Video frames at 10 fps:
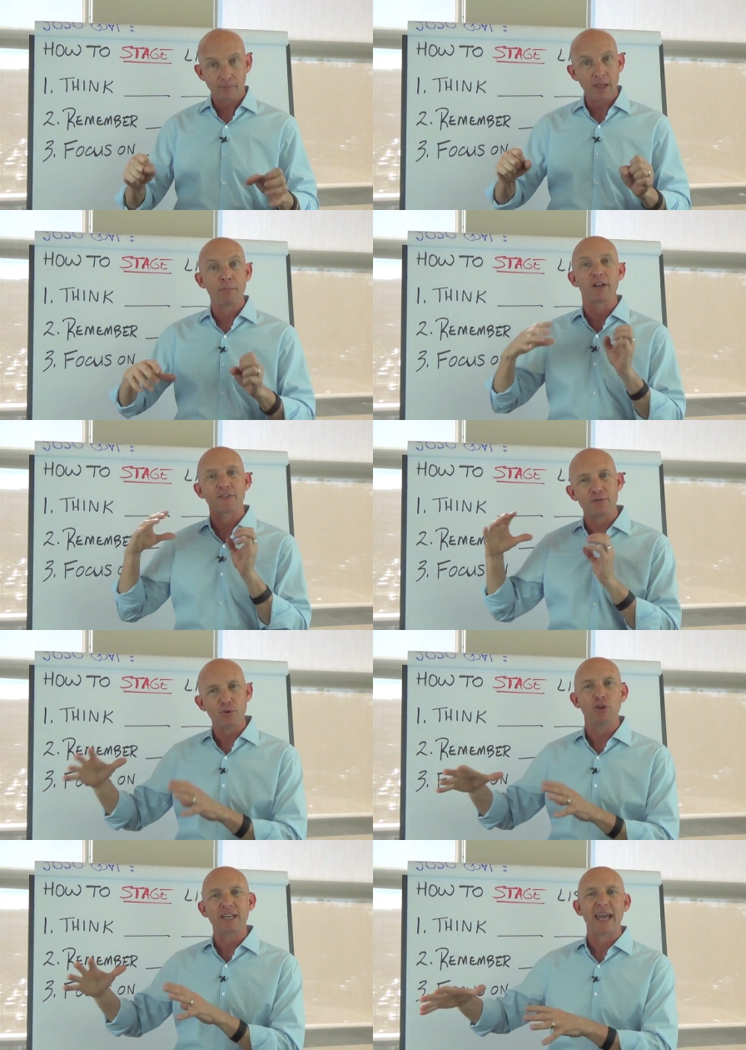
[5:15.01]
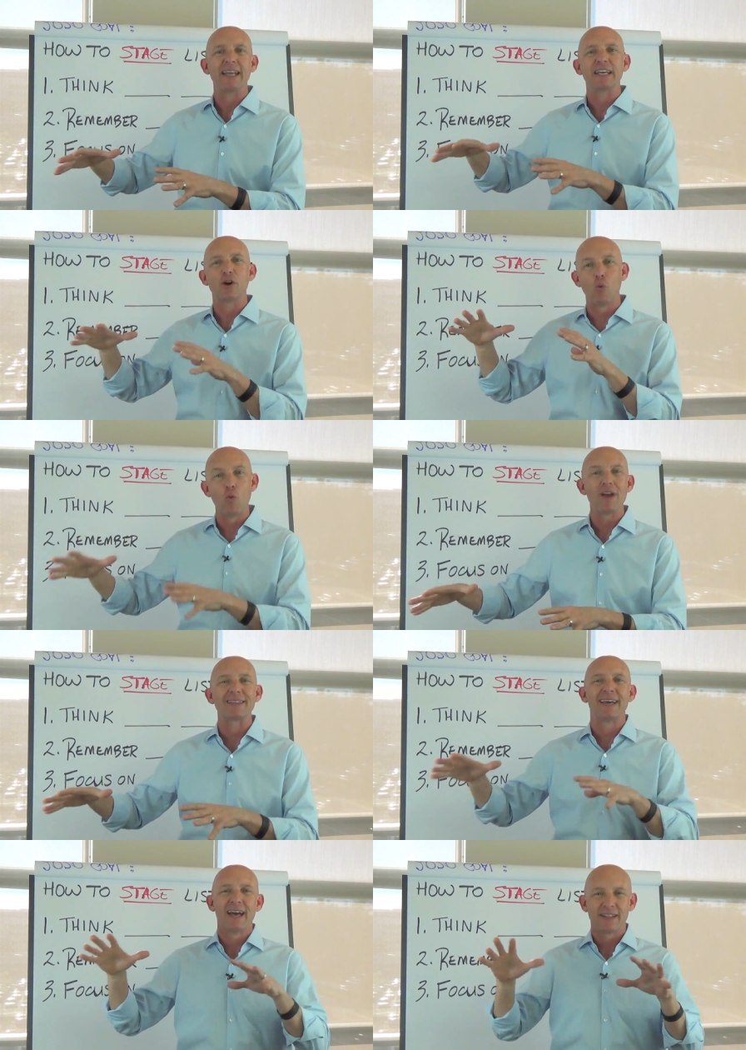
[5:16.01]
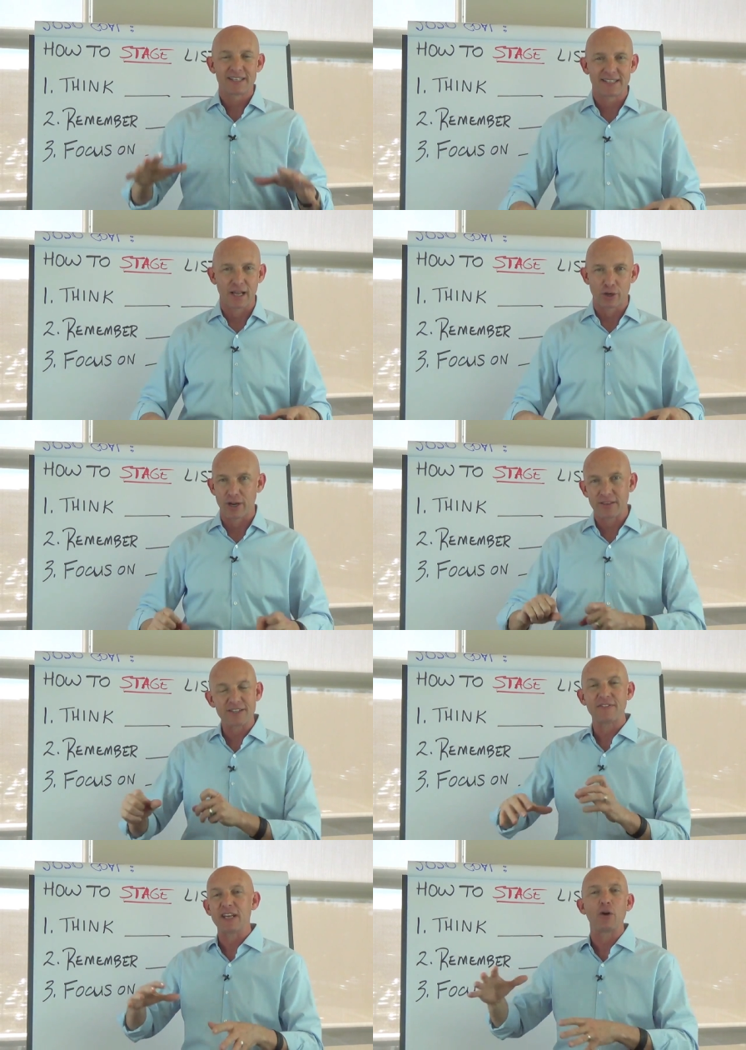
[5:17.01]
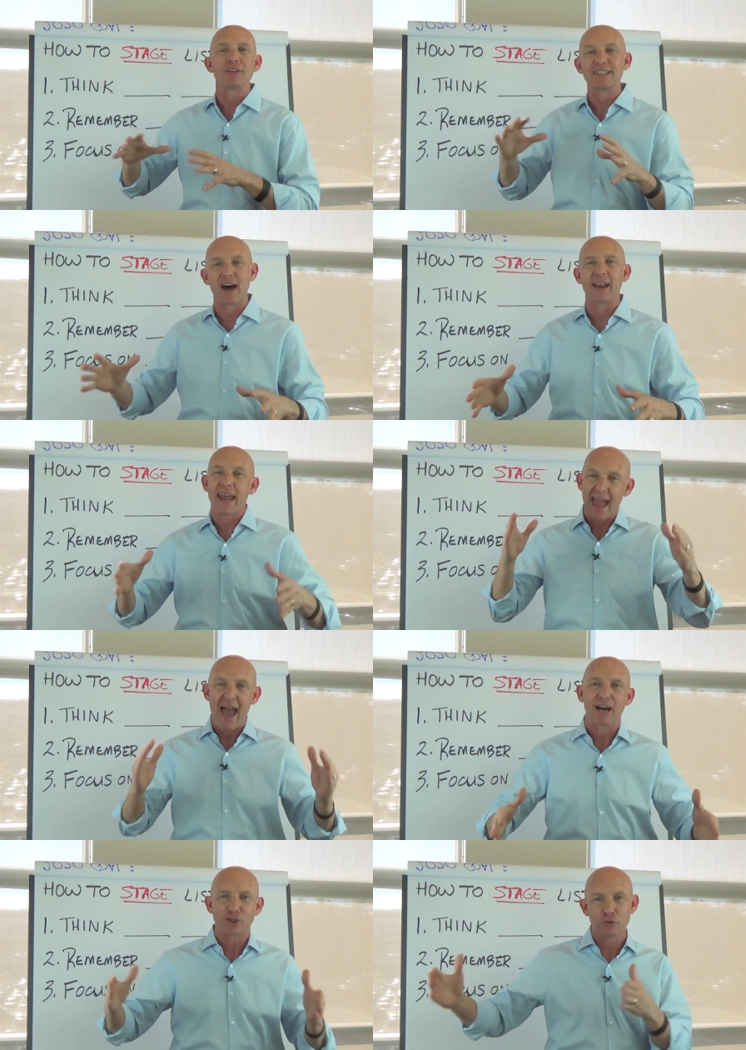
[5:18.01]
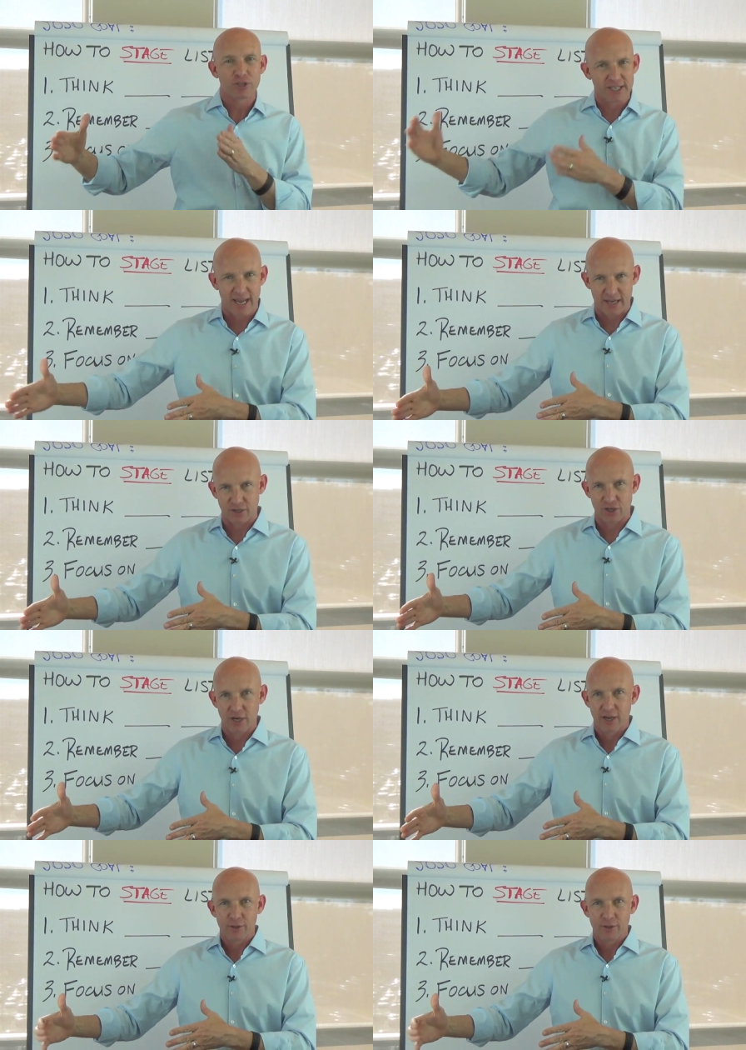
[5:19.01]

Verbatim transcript: but of communicating it with the seller. Now, this video is not a how to stage.